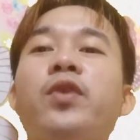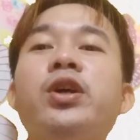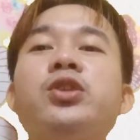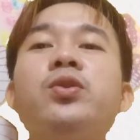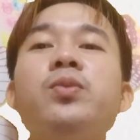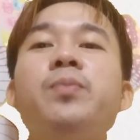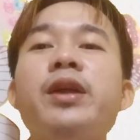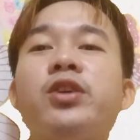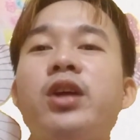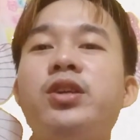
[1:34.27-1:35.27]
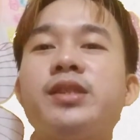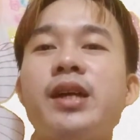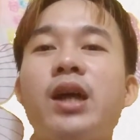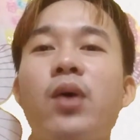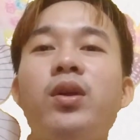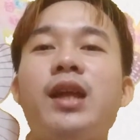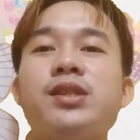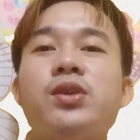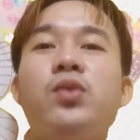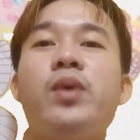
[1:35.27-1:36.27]
For you to better understand our
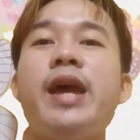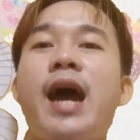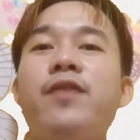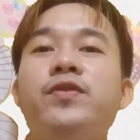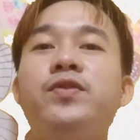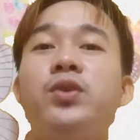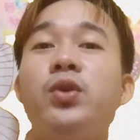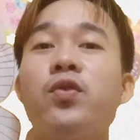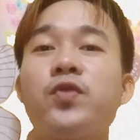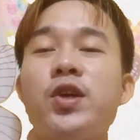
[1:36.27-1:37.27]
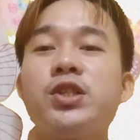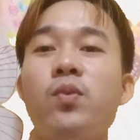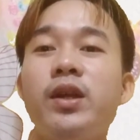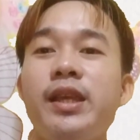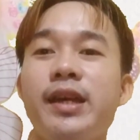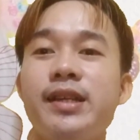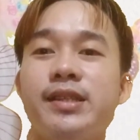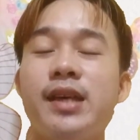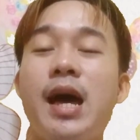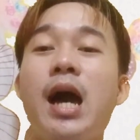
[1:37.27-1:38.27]
lesson, we have to know first what
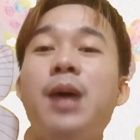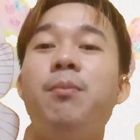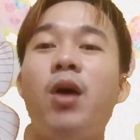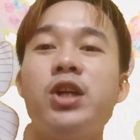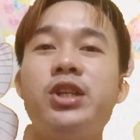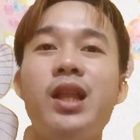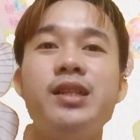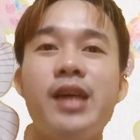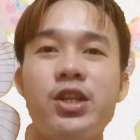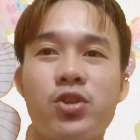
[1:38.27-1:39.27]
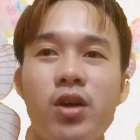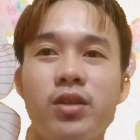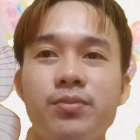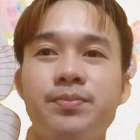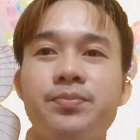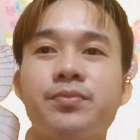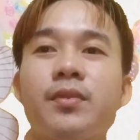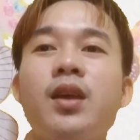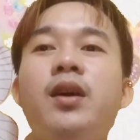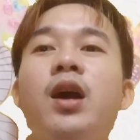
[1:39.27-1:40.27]
is marginalization.
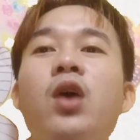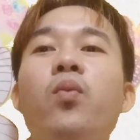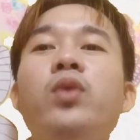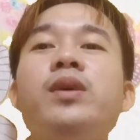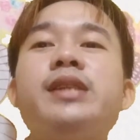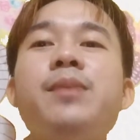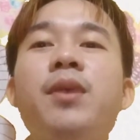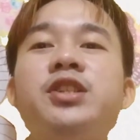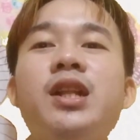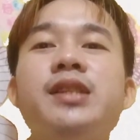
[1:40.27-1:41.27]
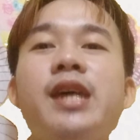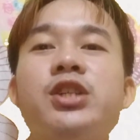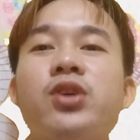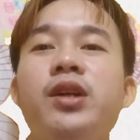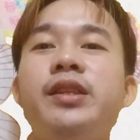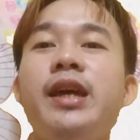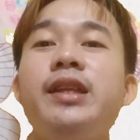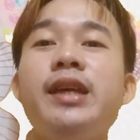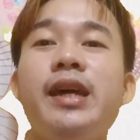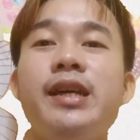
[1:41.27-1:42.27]
When we say marginalization, it